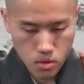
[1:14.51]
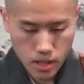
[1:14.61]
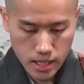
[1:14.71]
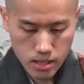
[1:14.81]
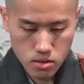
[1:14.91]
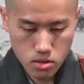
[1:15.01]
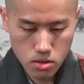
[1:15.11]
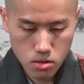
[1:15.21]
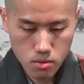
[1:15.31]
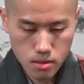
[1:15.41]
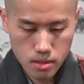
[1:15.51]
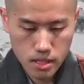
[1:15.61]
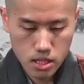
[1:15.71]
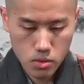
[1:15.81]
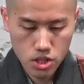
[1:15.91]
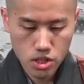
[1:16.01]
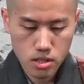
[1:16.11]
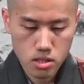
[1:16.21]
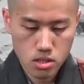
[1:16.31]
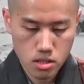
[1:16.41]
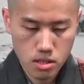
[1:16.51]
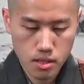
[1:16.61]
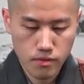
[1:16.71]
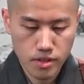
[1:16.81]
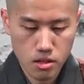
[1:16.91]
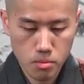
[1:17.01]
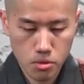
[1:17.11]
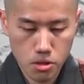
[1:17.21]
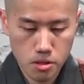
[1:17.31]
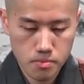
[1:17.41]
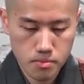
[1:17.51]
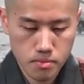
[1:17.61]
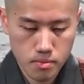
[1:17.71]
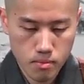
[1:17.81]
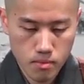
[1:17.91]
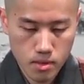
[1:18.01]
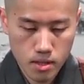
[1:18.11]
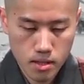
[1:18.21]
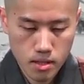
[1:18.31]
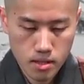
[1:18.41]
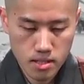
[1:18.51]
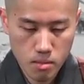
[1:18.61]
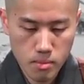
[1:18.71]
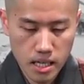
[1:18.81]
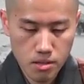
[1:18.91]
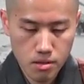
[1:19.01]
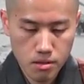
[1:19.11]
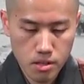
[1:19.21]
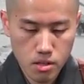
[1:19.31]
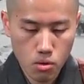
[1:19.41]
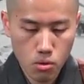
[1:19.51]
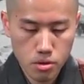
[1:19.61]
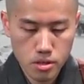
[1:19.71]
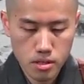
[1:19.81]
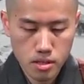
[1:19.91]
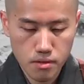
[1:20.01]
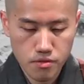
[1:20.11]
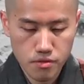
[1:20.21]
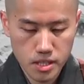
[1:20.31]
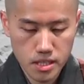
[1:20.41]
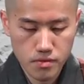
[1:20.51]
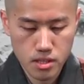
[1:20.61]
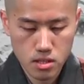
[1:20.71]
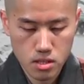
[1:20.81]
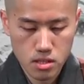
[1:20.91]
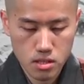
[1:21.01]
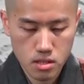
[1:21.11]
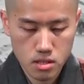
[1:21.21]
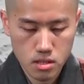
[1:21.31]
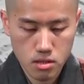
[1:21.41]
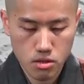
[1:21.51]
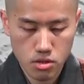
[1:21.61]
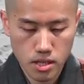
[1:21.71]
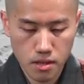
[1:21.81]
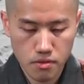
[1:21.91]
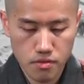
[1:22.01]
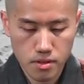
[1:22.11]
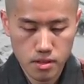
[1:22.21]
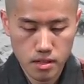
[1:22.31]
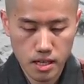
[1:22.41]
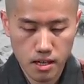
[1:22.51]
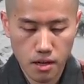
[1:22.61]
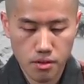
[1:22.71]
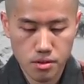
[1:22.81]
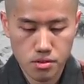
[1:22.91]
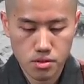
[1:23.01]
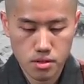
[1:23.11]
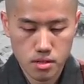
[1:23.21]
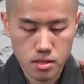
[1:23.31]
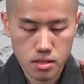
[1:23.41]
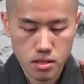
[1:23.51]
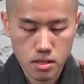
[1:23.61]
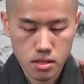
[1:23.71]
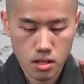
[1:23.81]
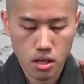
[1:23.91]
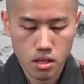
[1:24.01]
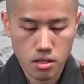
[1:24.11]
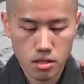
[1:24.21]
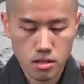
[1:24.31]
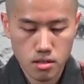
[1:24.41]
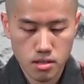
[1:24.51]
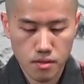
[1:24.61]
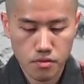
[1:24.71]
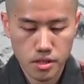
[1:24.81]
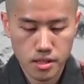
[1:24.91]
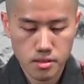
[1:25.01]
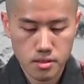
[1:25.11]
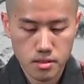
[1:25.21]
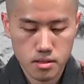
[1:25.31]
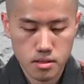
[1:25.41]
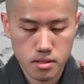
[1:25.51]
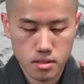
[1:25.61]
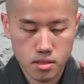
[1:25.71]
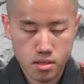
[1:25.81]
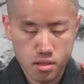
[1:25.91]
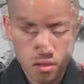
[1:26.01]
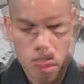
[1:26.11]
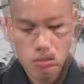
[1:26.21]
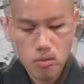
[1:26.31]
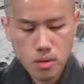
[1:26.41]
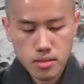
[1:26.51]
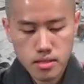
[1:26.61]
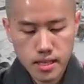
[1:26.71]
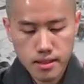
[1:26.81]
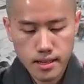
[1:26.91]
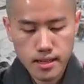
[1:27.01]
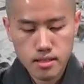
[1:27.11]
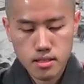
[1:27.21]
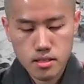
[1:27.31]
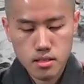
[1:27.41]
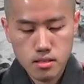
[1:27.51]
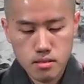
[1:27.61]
Okay, so the next question is, Venerable, does it matter the order of forgiveness, yourself and others, to conquer suffering? Well, I would say that